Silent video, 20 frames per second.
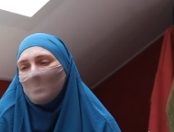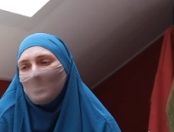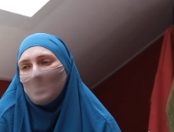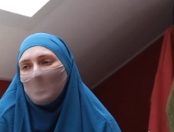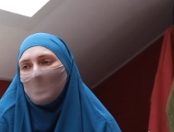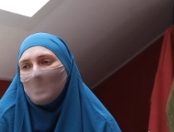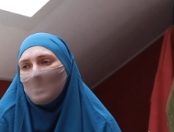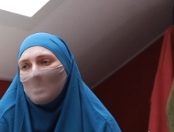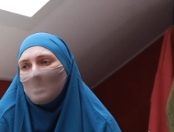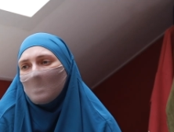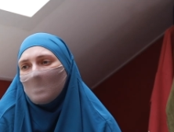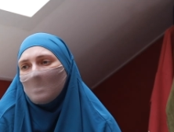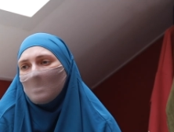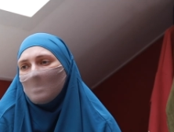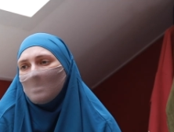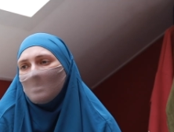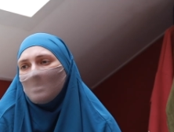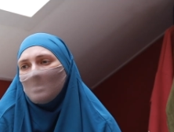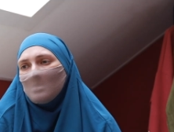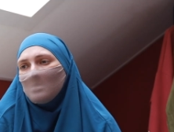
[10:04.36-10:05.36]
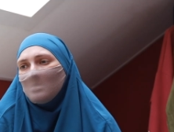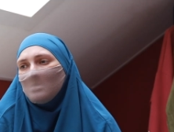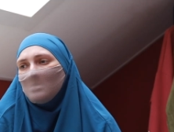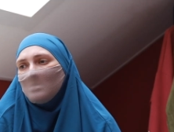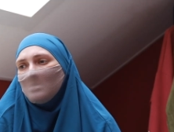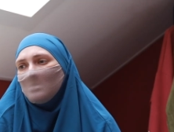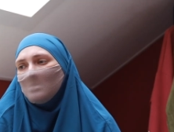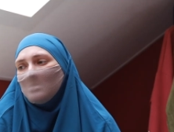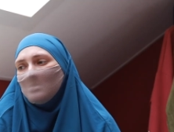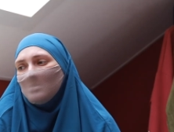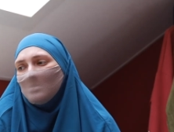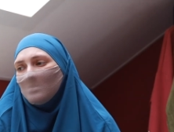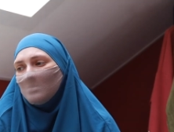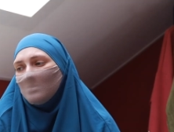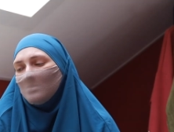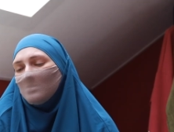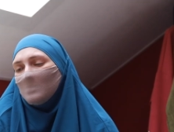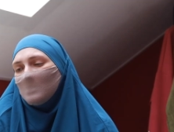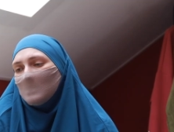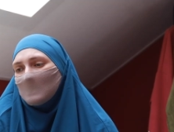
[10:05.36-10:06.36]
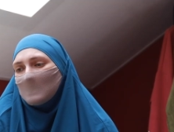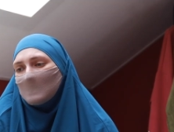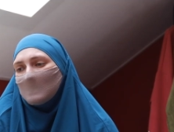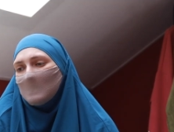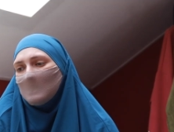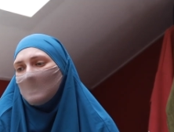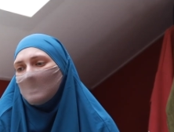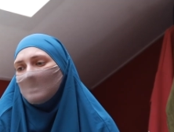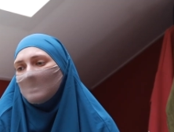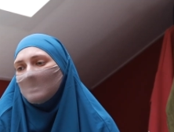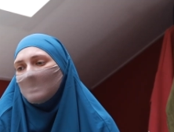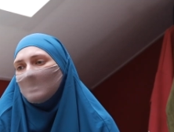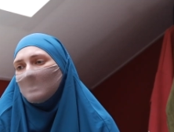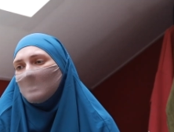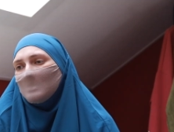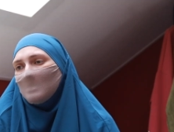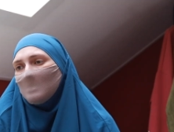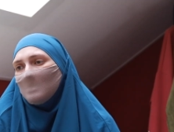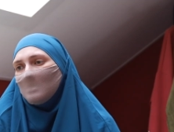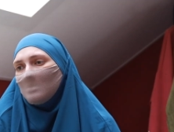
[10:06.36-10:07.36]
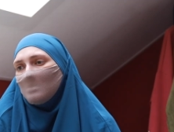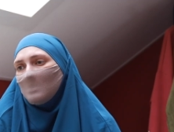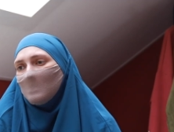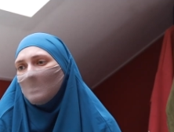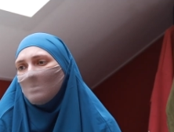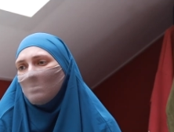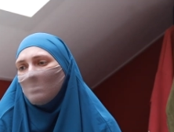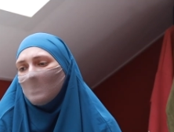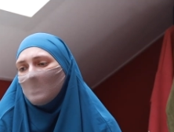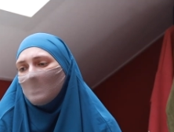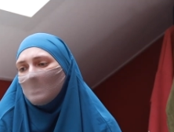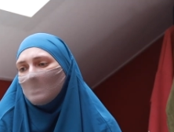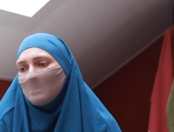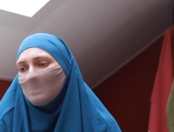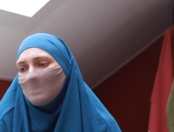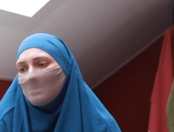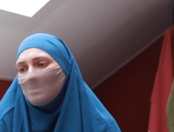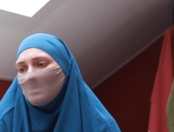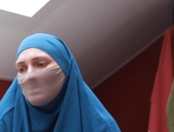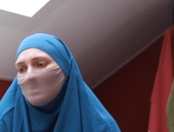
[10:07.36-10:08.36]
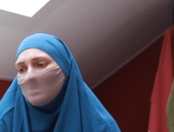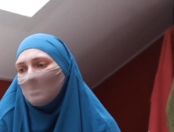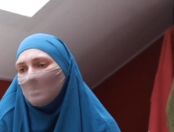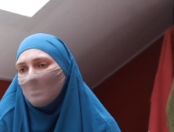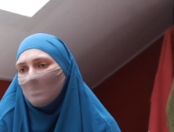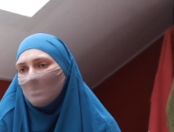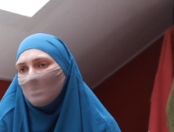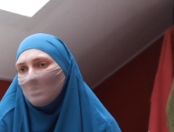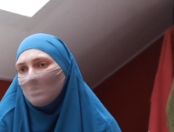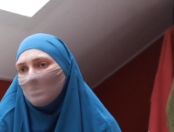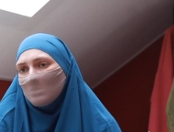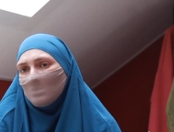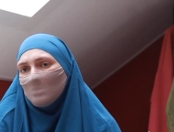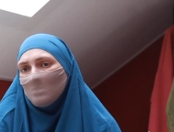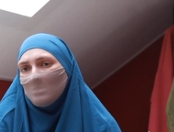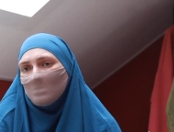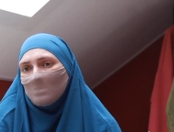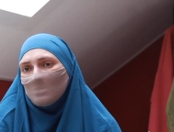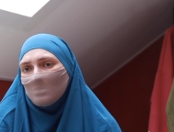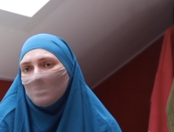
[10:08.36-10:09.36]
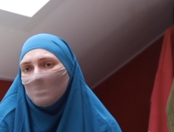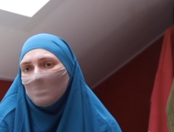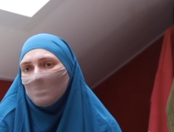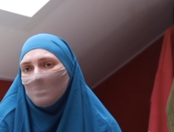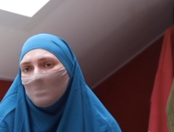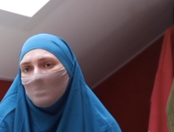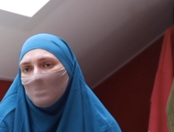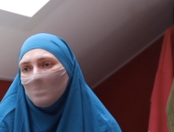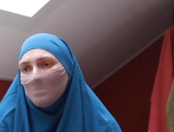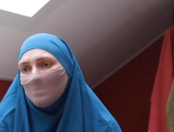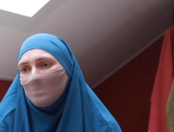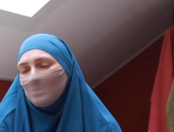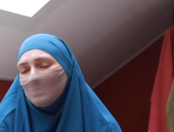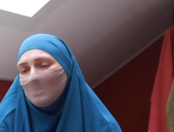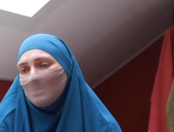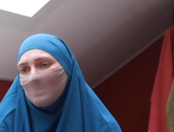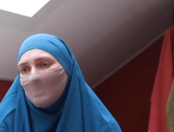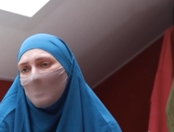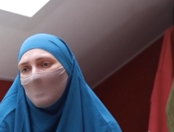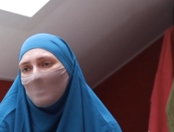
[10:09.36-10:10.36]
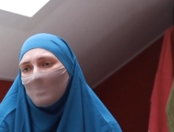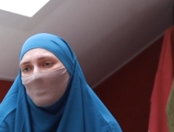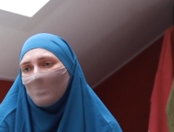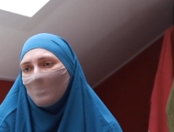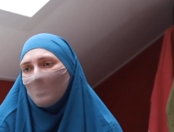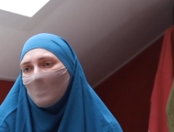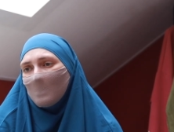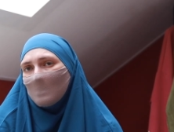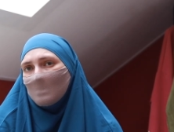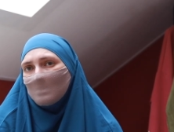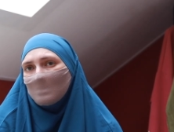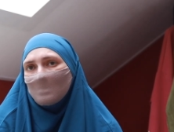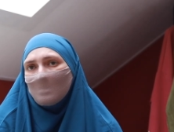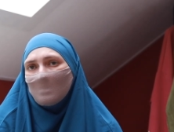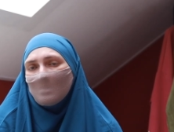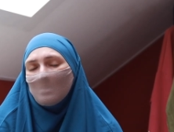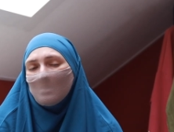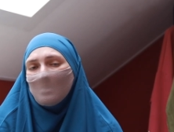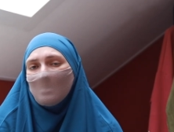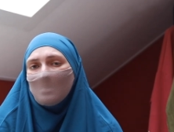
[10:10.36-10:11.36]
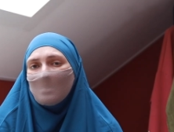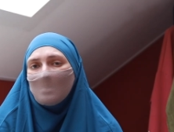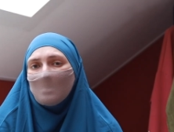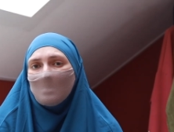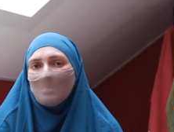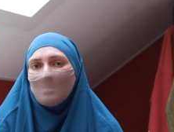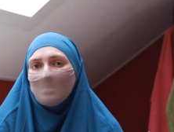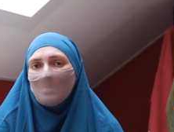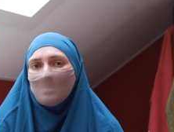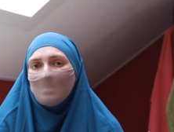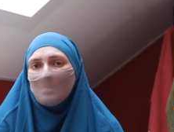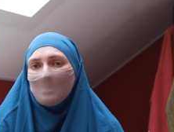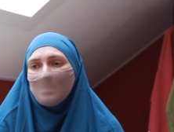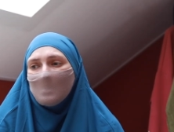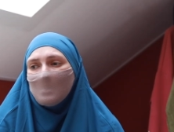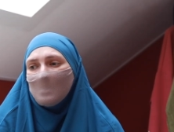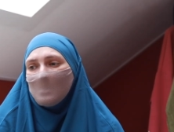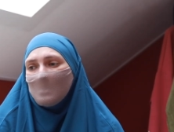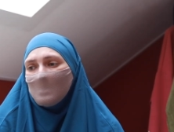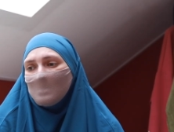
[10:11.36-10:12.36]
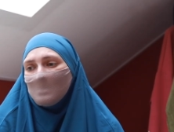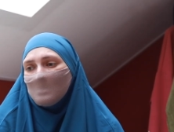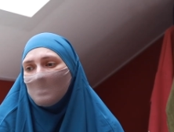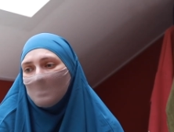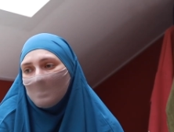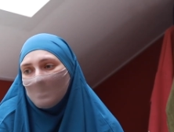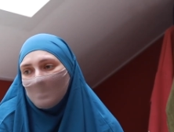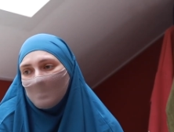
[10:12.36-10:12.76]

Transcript: hear these things, right? Because it's true. You just have to ask Allah, and